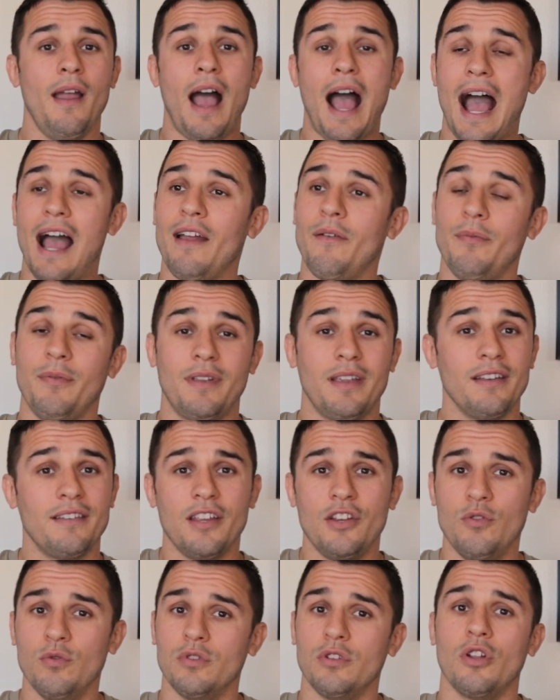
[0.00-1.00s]
I
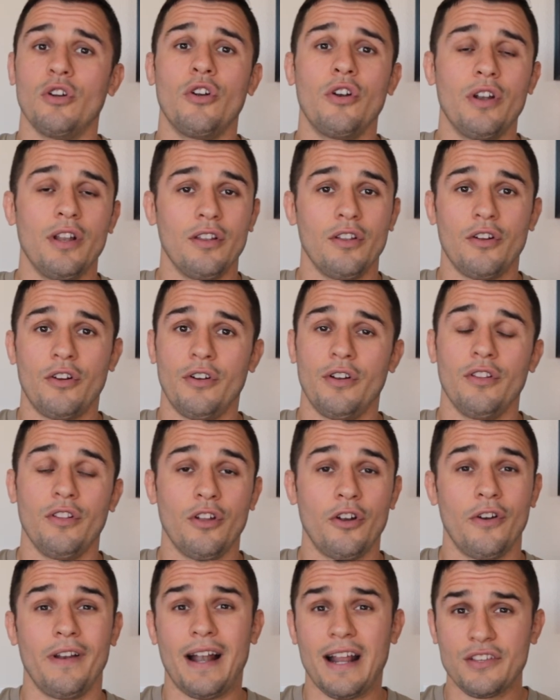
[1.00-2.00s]
continue to learn and learn and
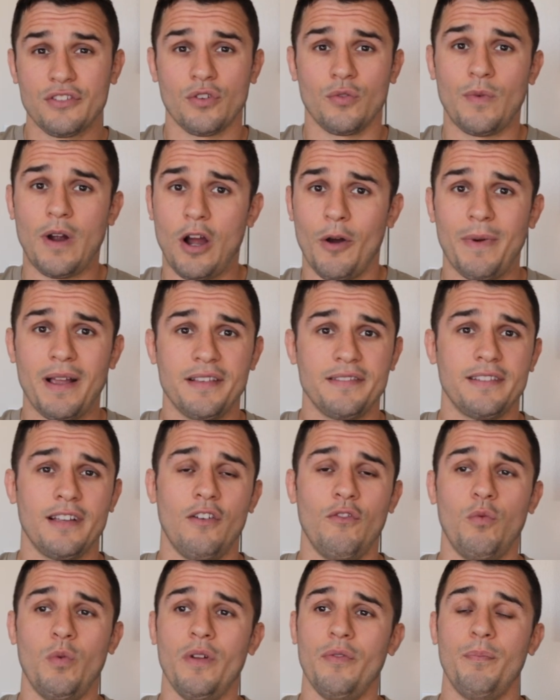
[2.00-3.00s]
learn, and I surround
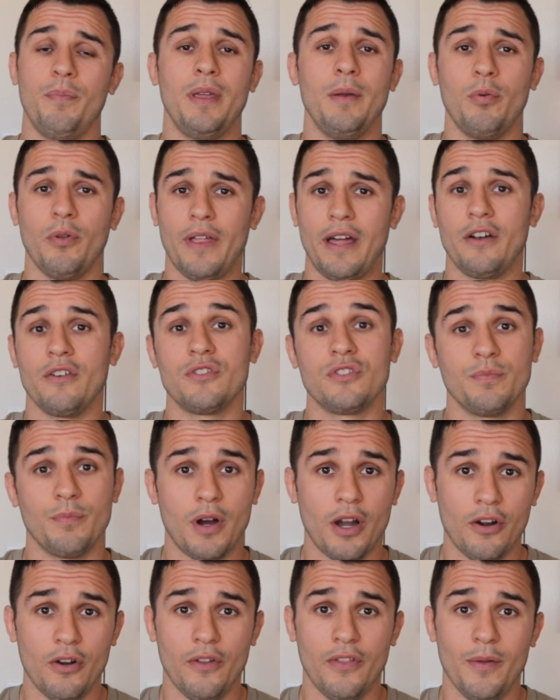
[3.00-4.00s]
myself with people that are
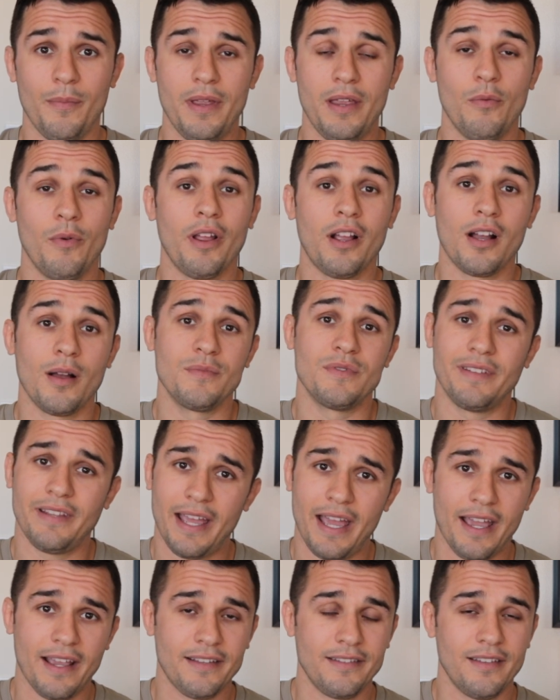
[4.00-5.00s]
smarter than me when it comes to
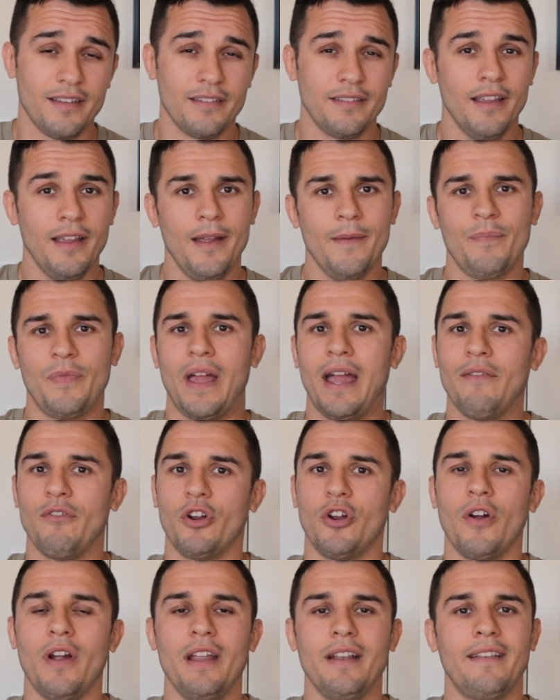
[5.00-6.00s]
taxes. I have a
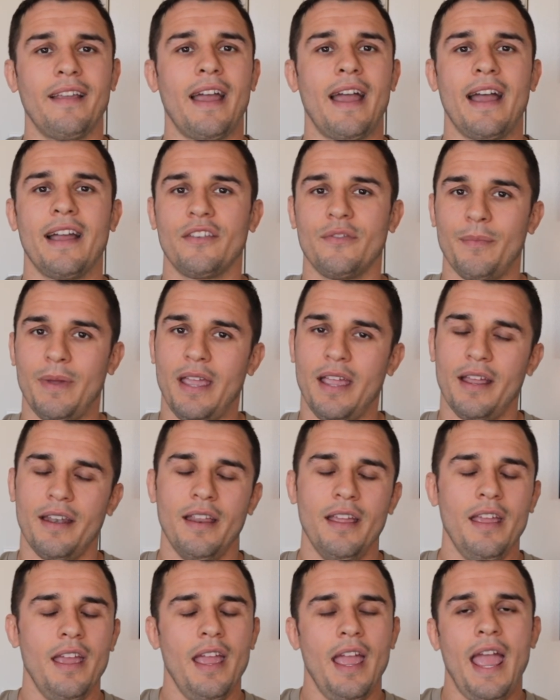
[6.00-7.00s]
great tax man,
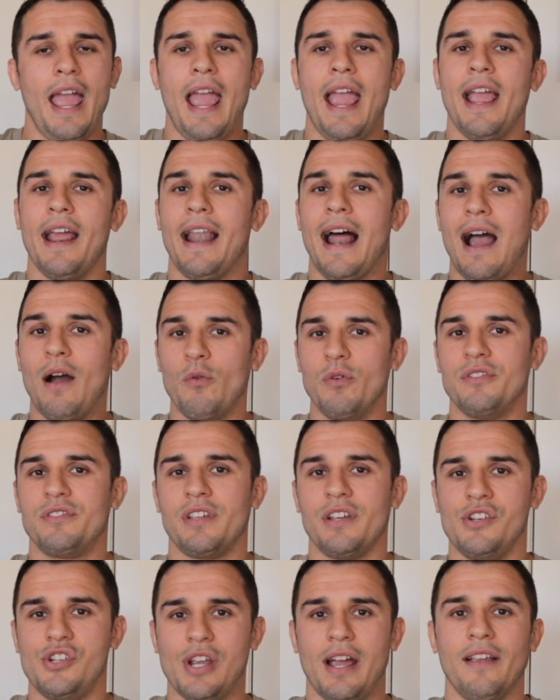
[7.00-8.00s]
and I would
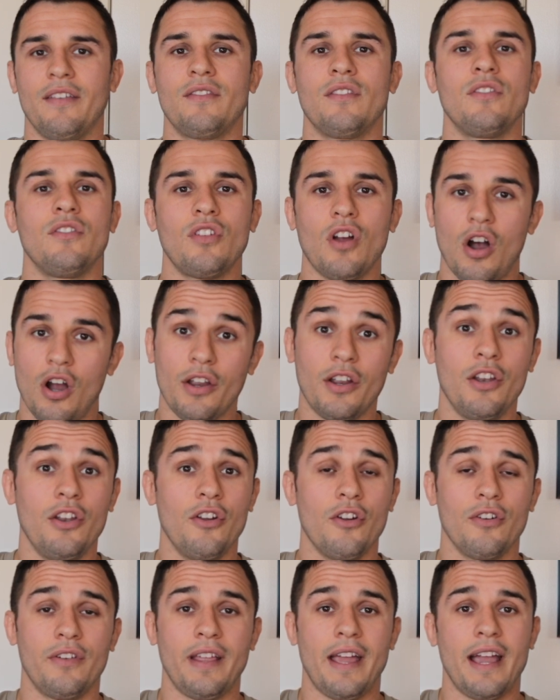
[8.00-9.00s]
suggest talking to
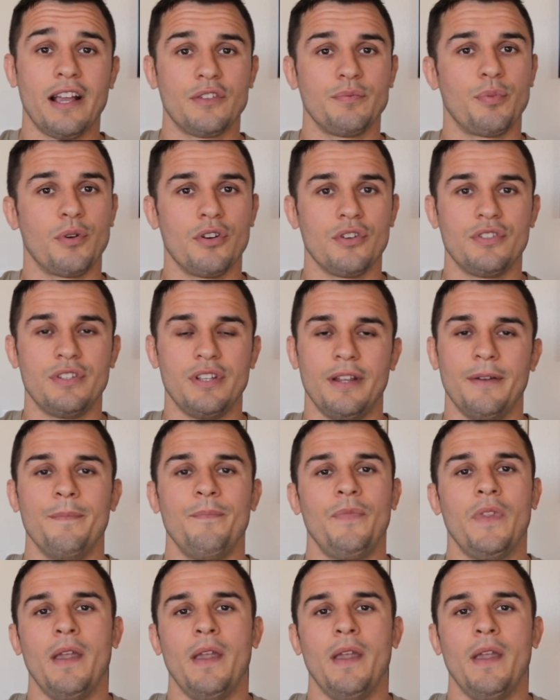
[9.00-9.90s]
your tax person.